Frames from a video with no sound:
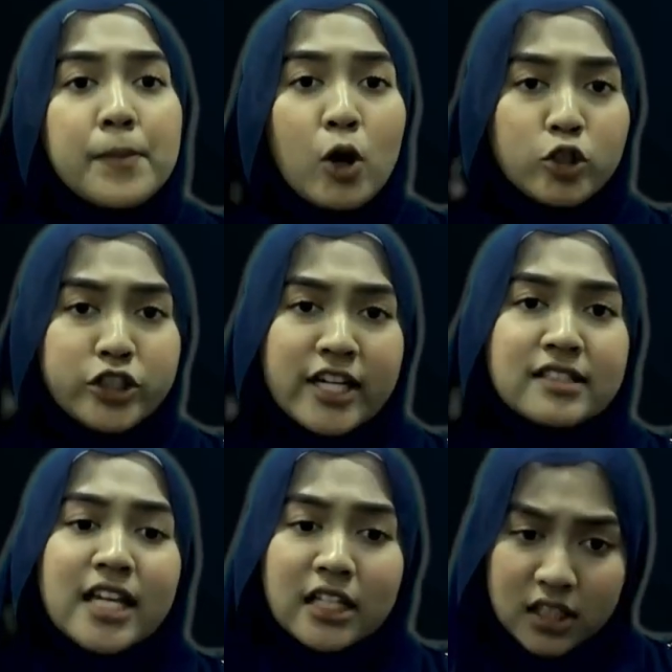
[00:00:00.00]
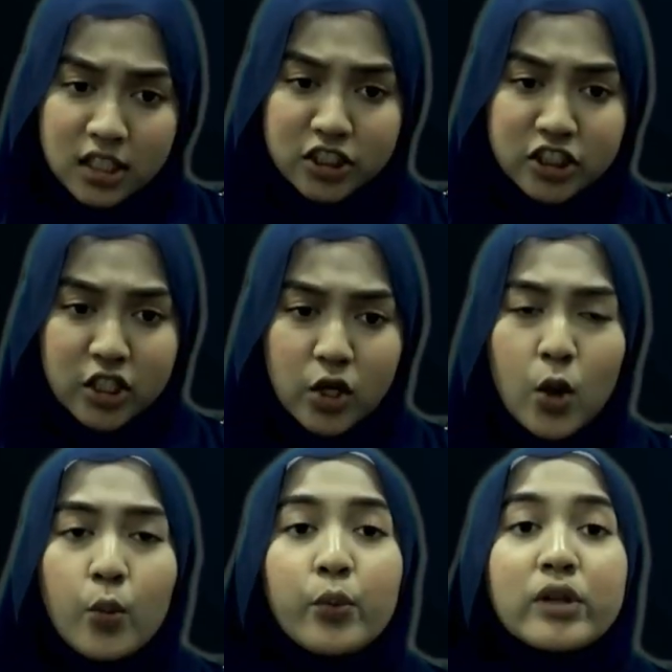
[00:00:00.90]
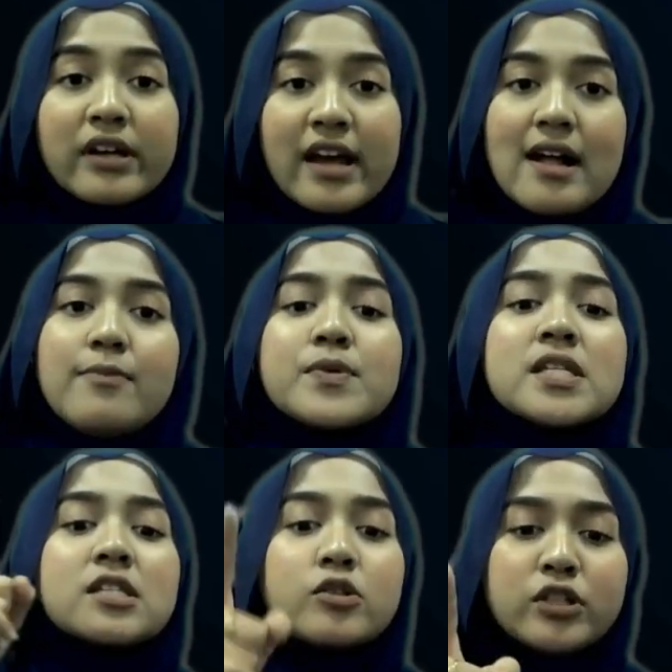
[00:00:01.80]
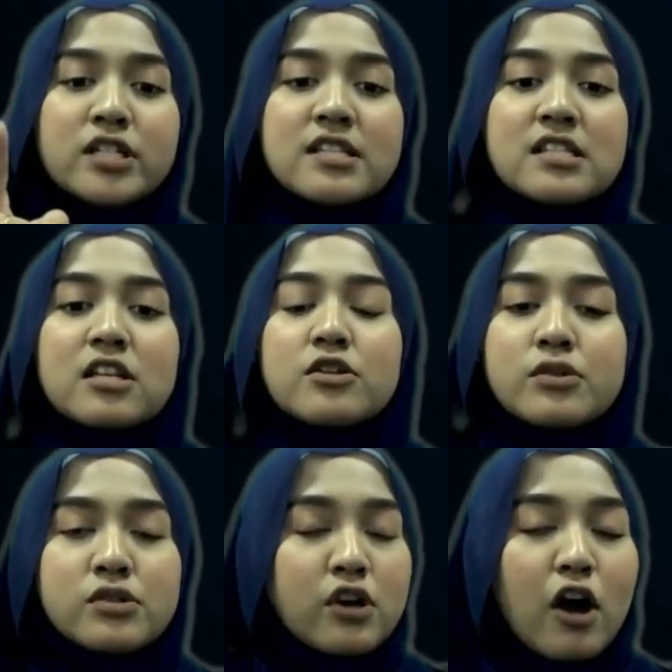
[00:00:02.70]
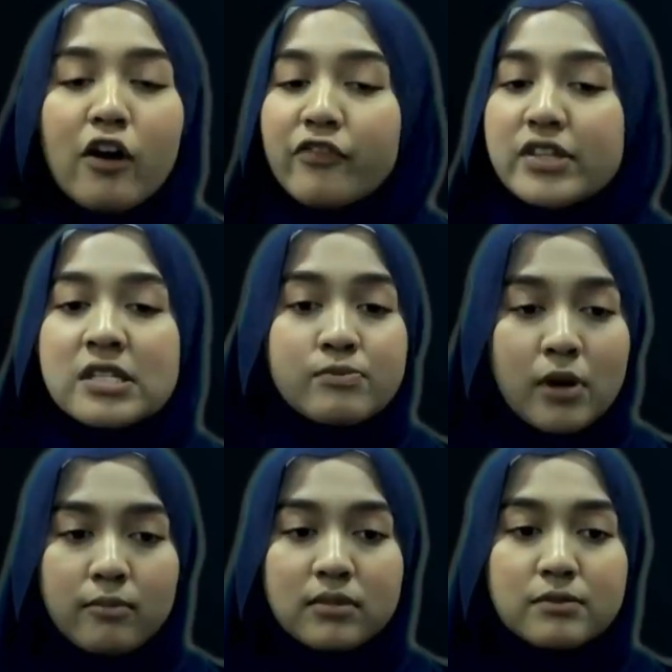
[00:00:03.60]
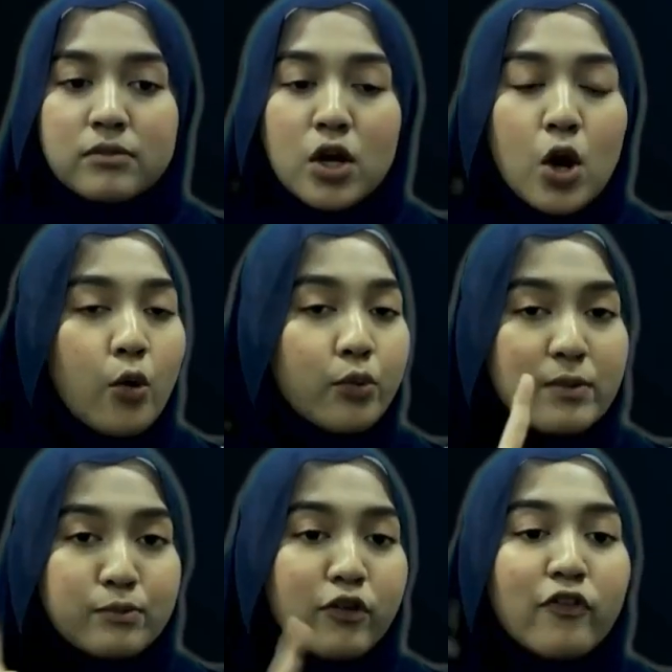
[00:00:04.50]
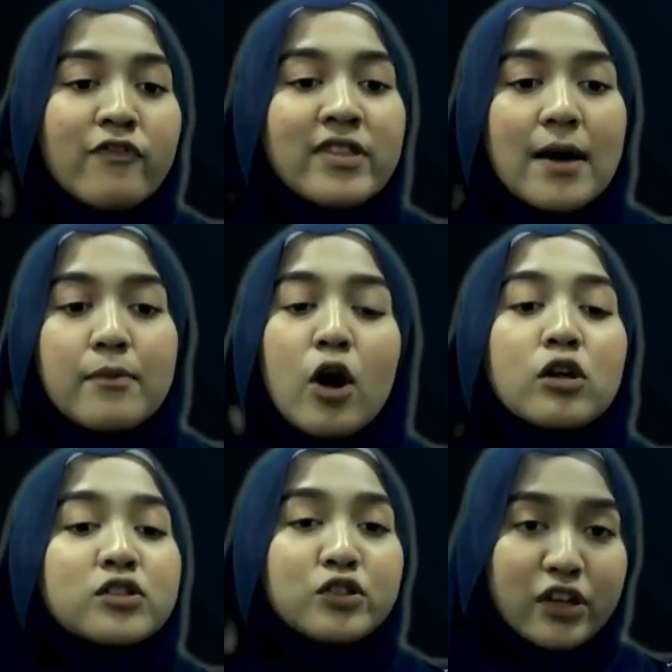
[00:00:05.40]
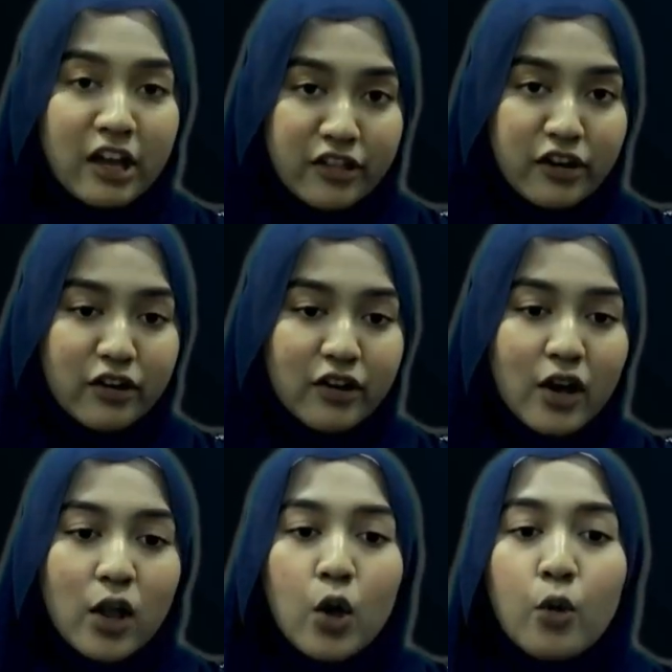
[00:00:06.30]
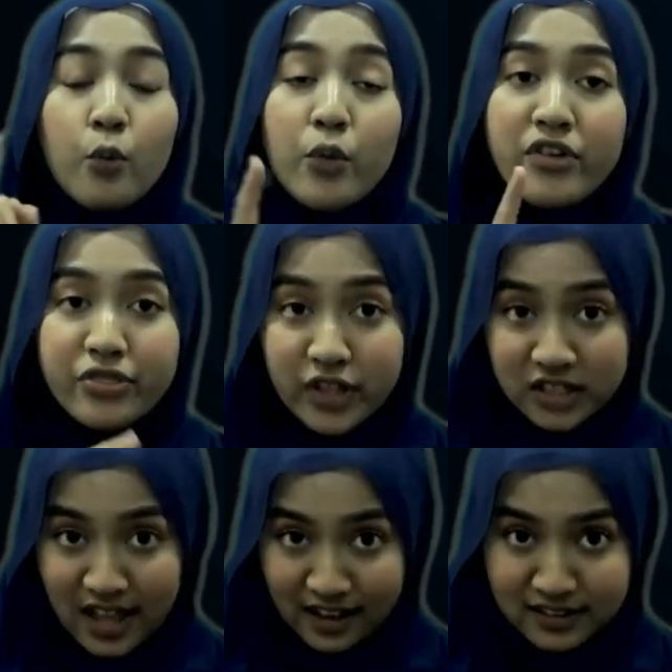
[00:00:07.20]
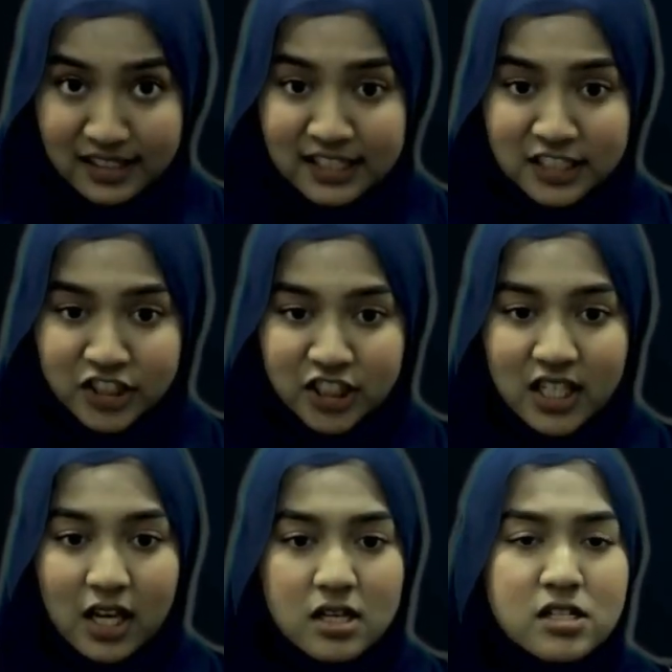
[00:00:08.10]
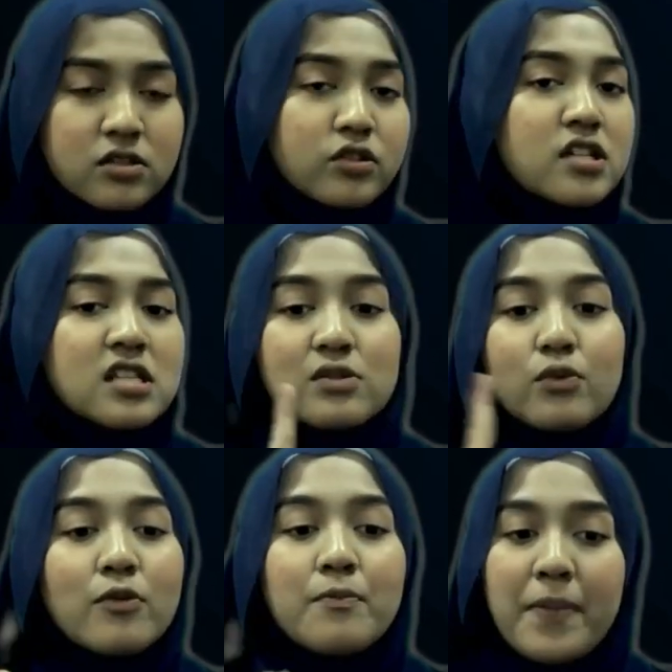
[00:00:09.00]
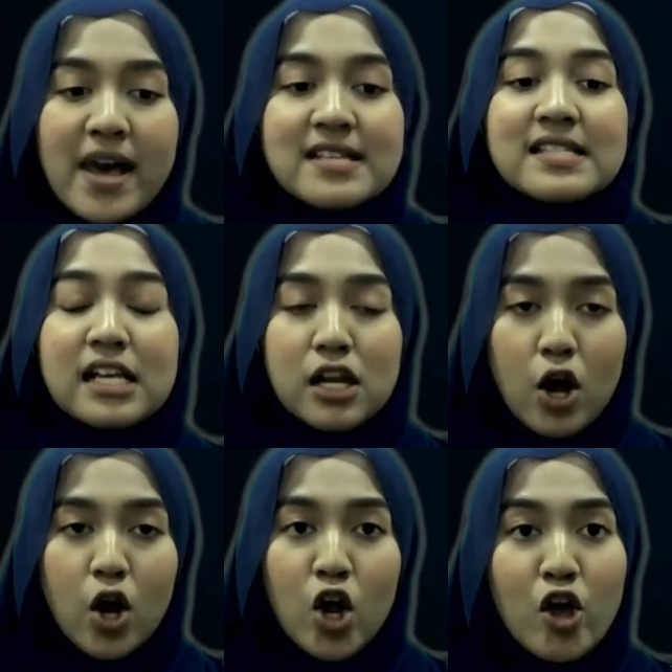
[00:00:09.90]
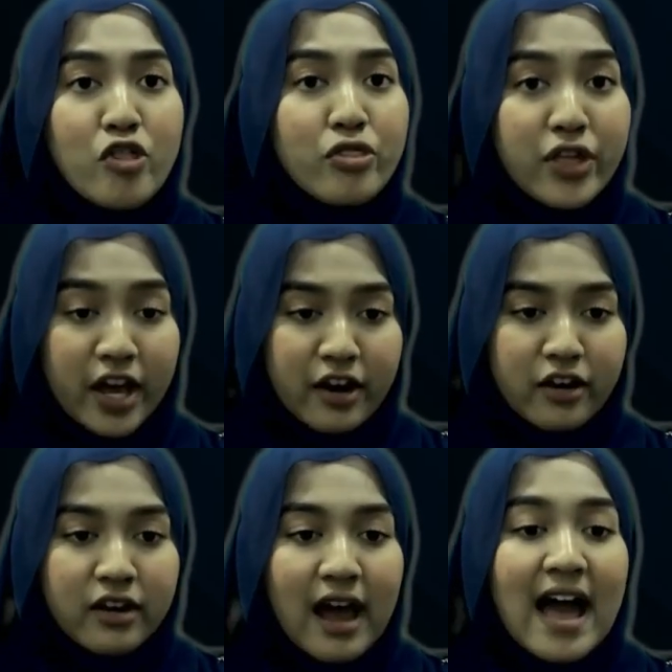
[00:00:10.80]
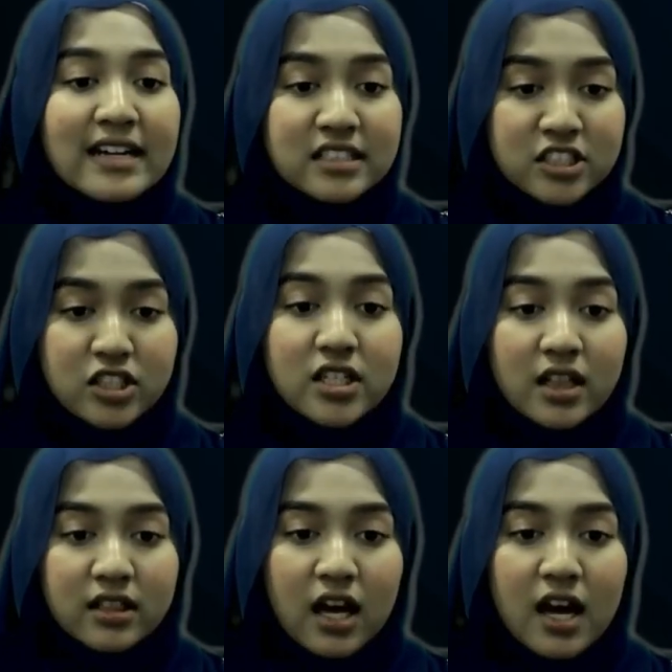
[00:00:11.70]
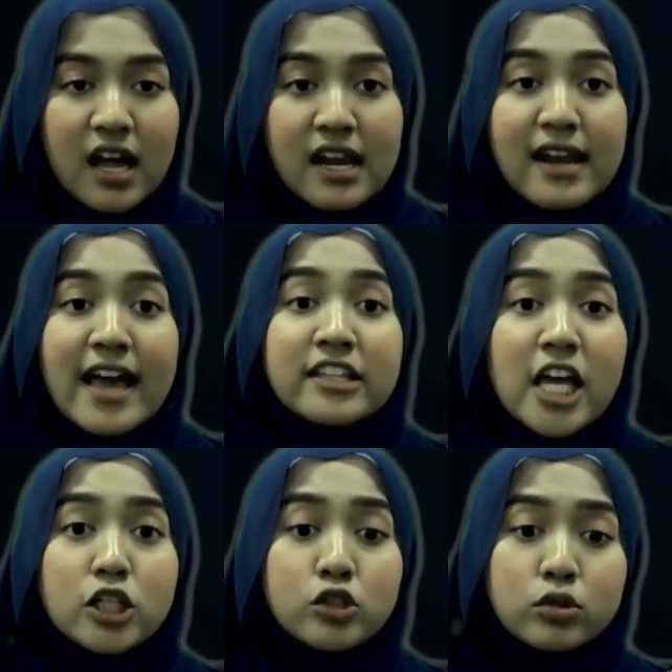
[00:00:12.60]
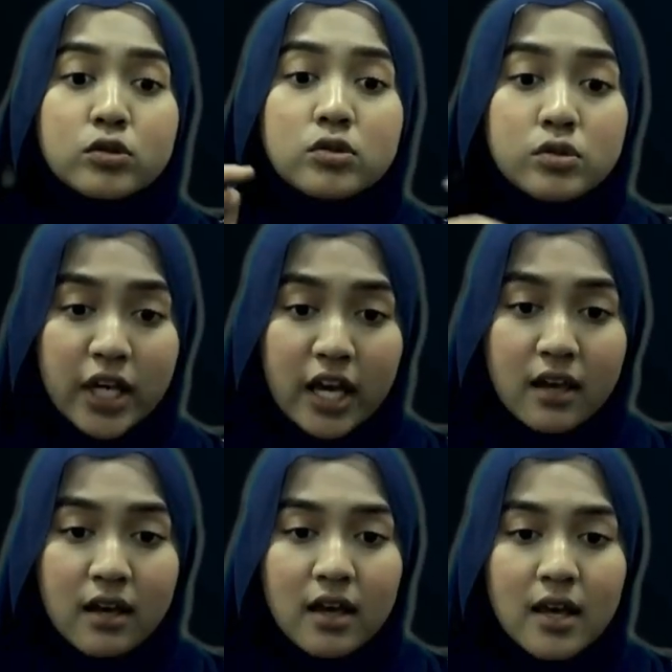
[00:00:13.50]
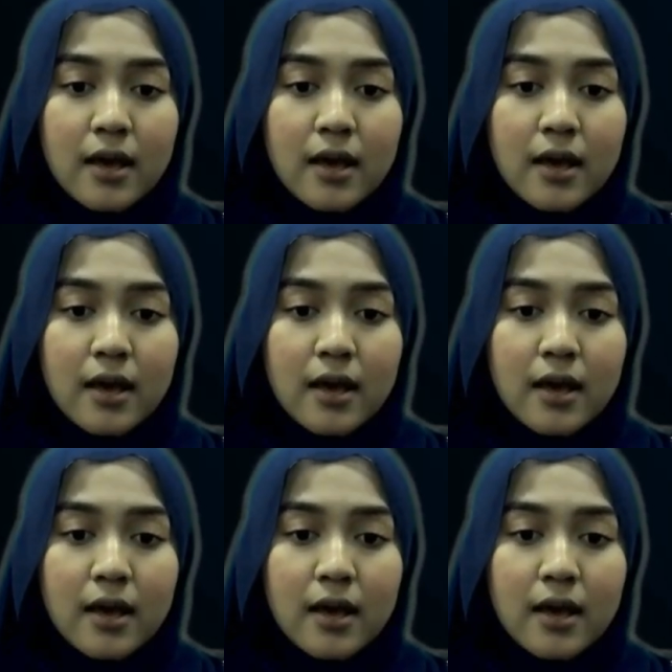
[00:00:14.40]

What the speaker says: Blockchain technology will help students solve this problem or remove them altogether. With the technology, students won't pass along their identity data like they do today.